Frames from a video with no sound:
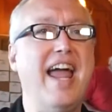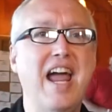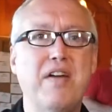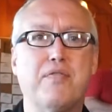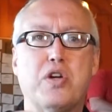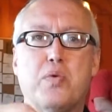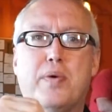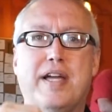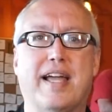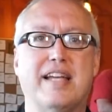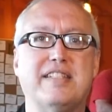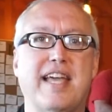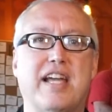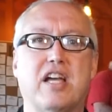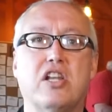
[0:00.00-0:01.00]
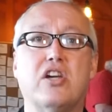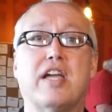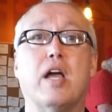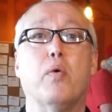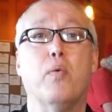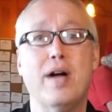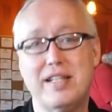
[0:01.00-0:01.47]
Every week I take a look
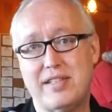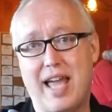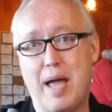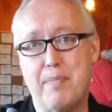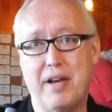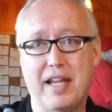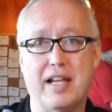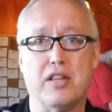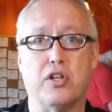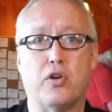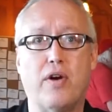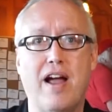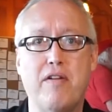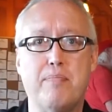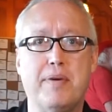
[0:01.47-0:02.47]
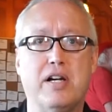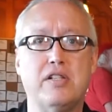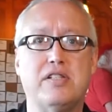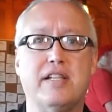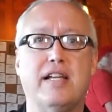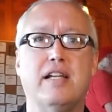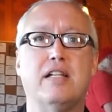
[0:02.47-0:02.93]
at what's happening in the craft beer
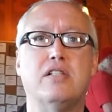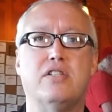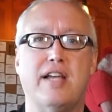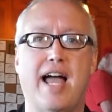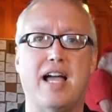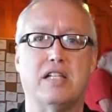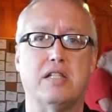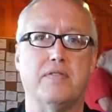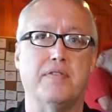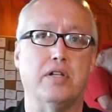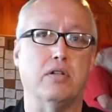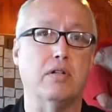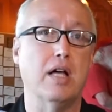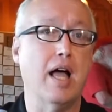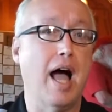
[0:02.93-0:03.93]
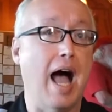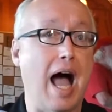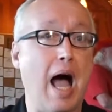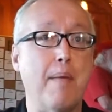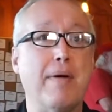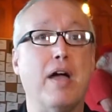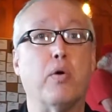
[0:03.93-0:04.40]
scene in Jacksonville.
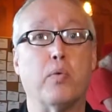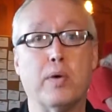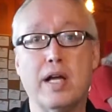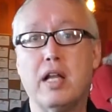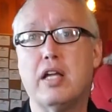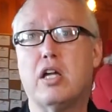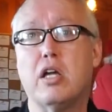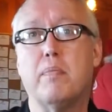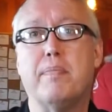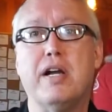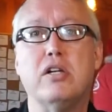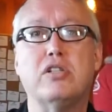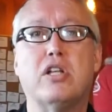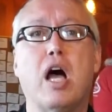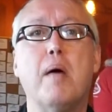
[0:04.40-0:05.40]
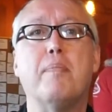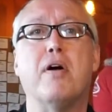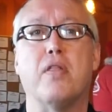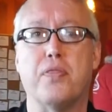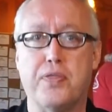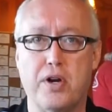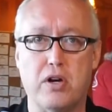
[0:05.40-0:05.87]
I'm at Really Good Beer Stop
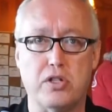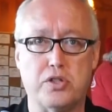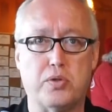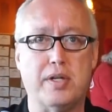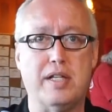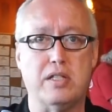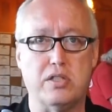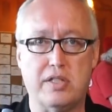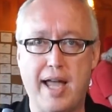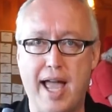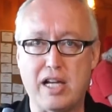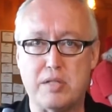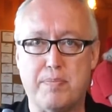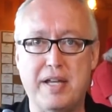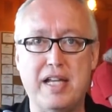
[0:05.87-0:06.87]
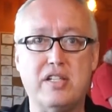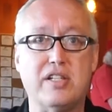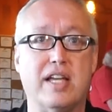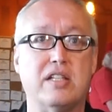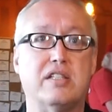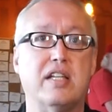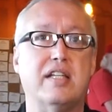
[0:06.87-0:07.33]
on 3rd Street in Jax Beach,
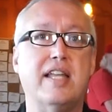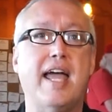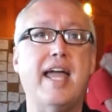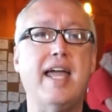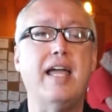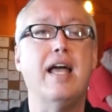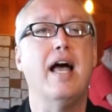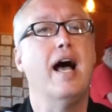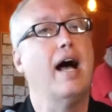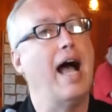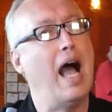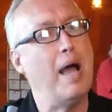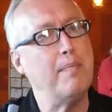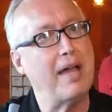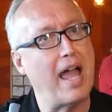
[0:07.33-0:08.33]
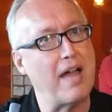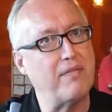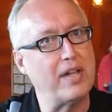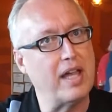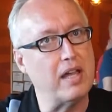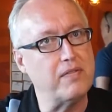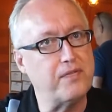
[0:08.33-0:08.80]
and today I'm
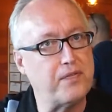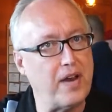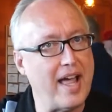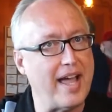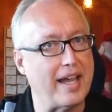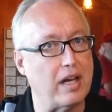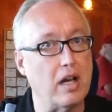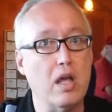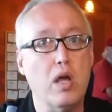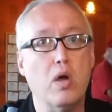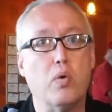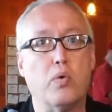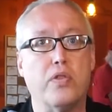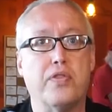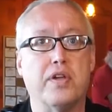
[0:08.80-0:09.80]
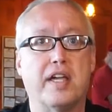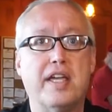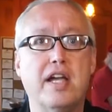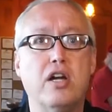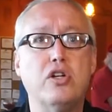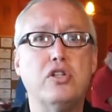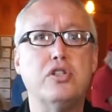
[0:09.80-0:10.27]
having a flight with the
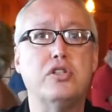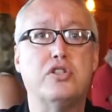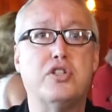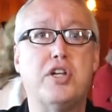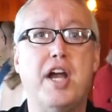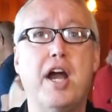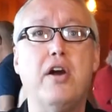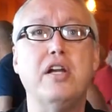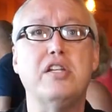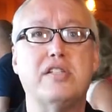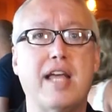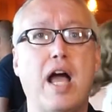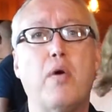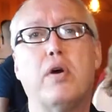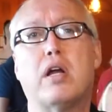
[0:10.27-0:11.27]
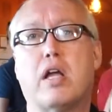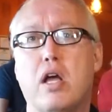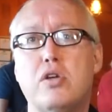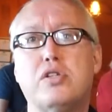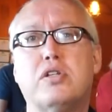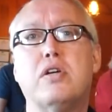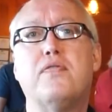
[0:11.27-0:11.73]
Kirsch Cherry Sour
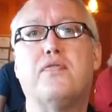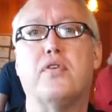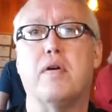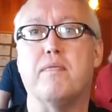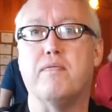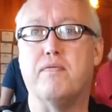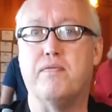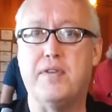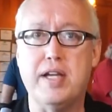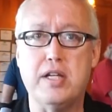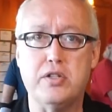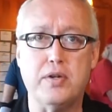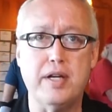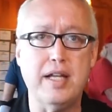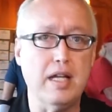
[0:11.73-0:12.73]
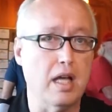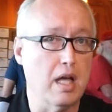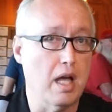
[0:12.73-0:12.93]
Gose from Victory,